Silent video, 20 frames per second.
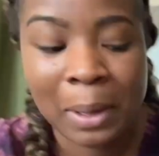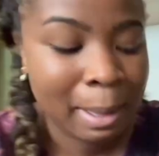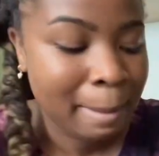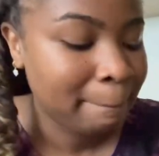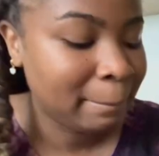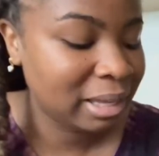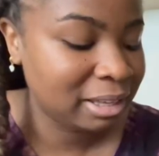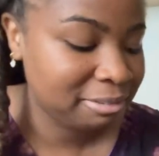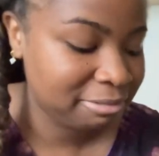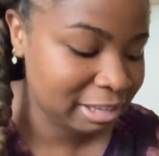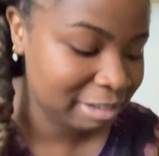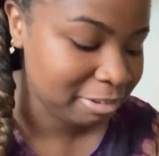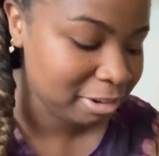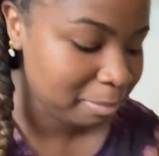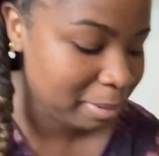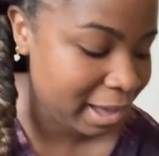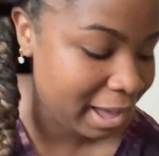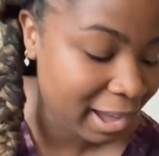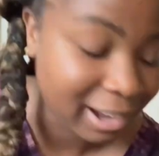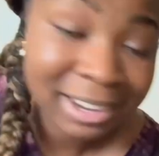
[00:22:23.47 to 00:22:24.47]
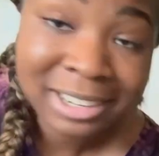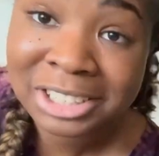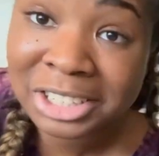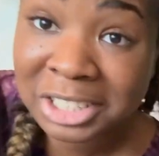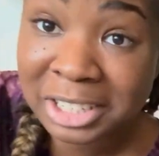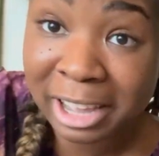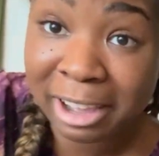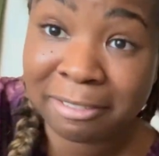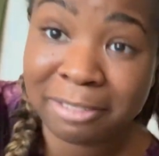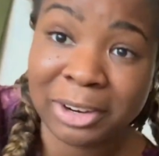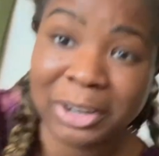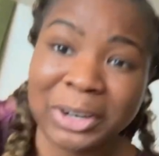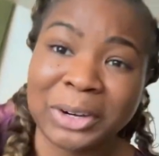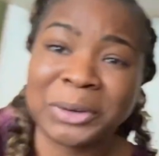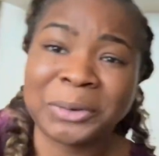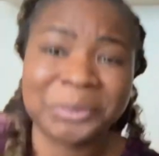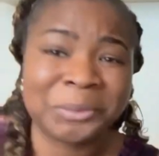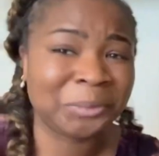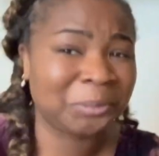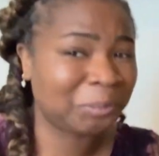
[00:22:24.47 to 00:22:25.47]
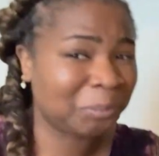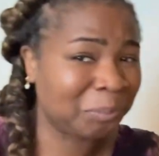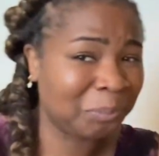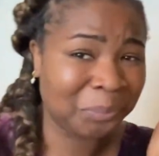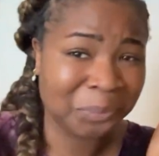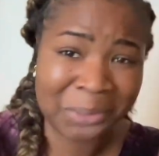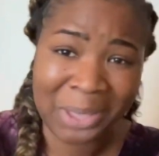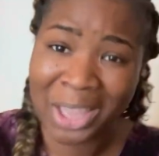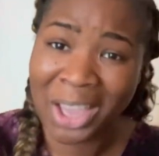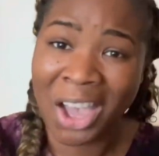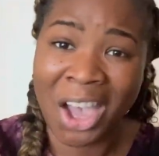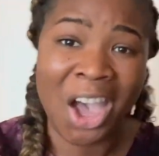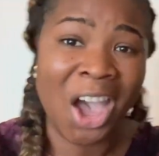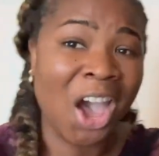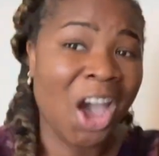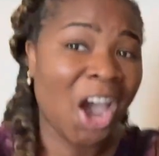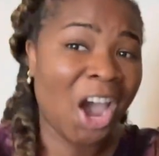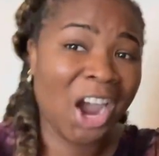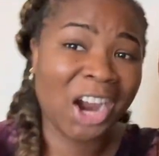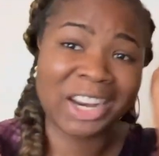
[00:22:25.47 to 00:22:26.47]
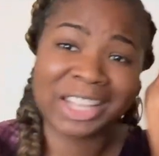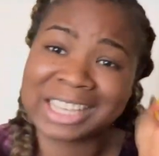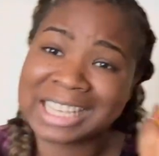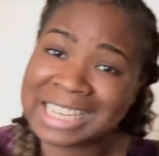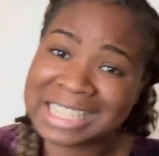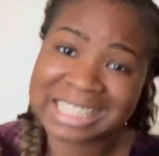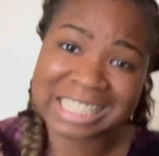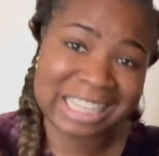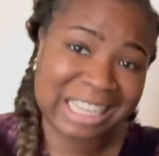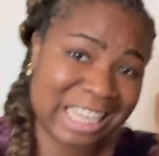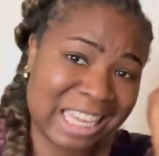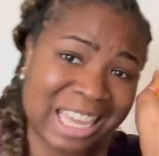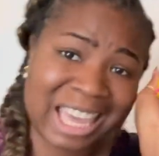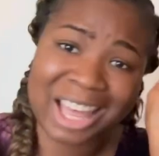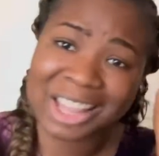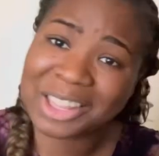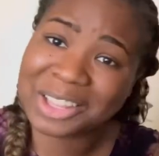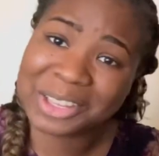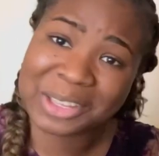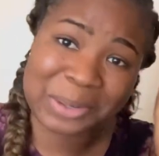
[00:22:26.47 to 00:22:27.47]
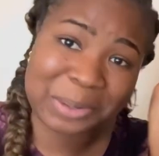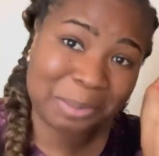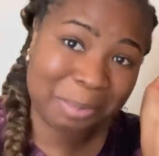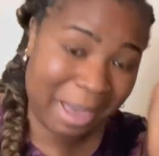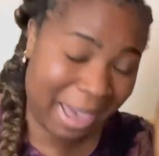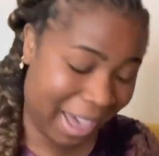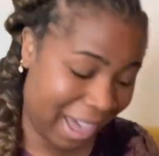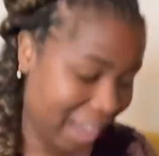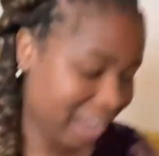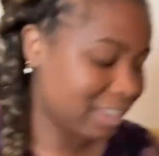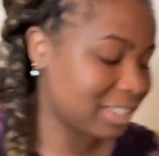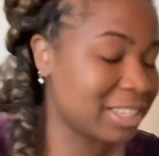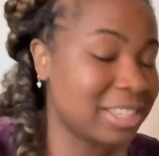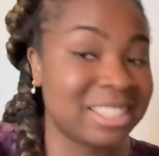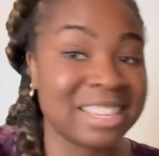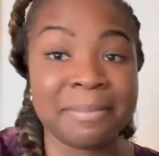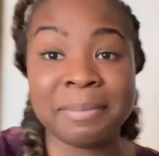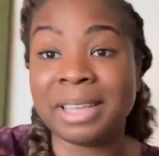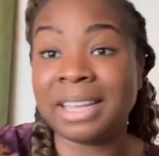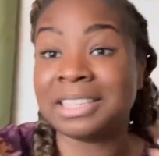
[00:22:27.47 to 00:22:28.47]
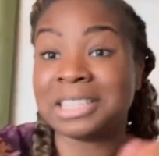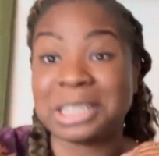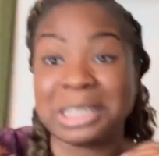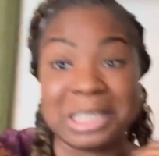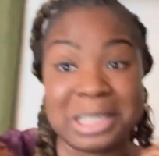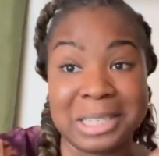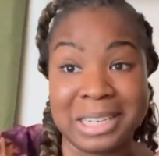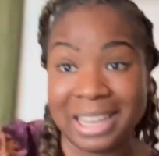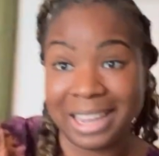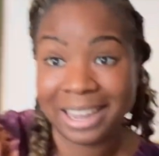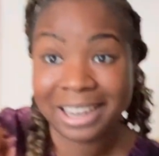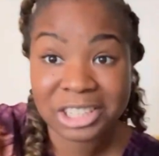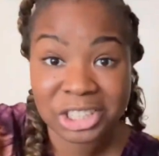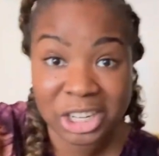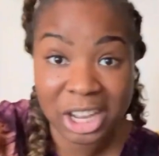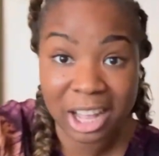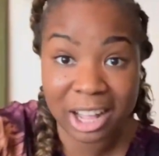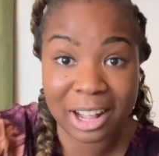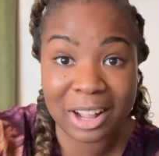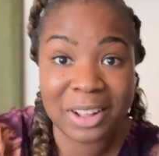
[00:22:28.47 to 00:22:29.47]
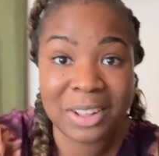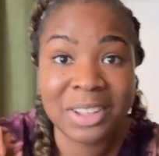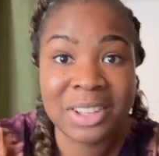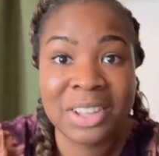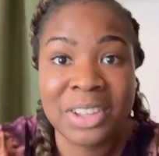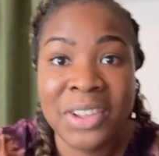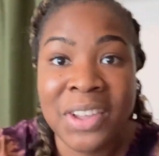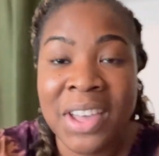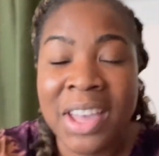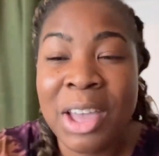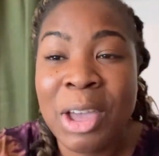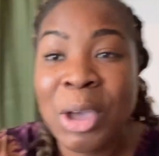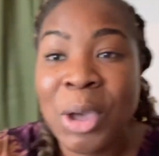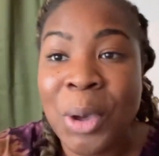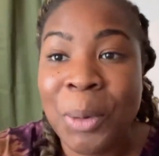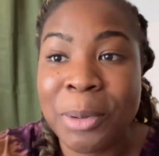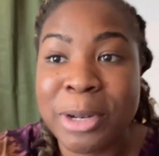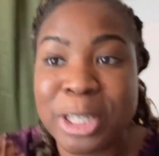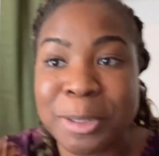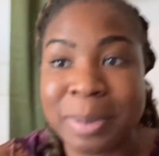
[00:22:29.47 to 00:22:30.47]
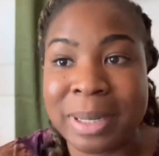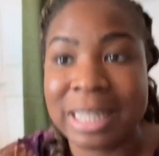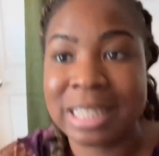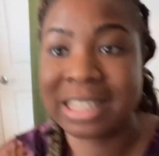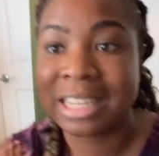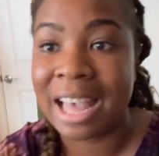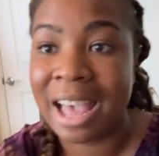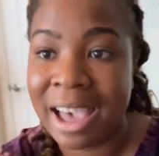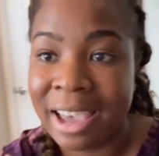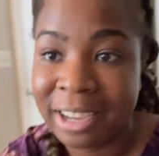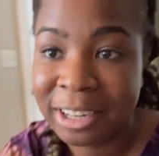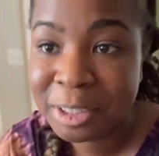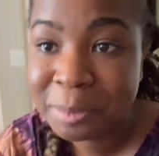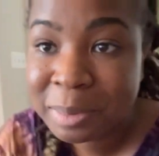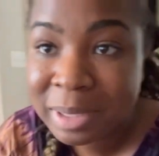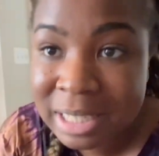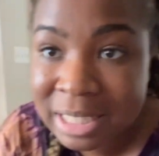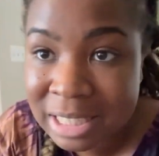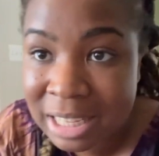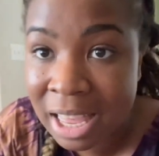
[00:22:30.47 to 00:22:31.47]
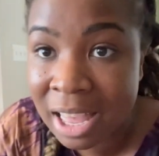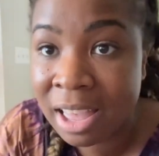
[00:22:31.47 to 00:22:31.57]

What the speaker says: my favorite packages ever are these yellow little bags because that means it's DHL, which means the item is,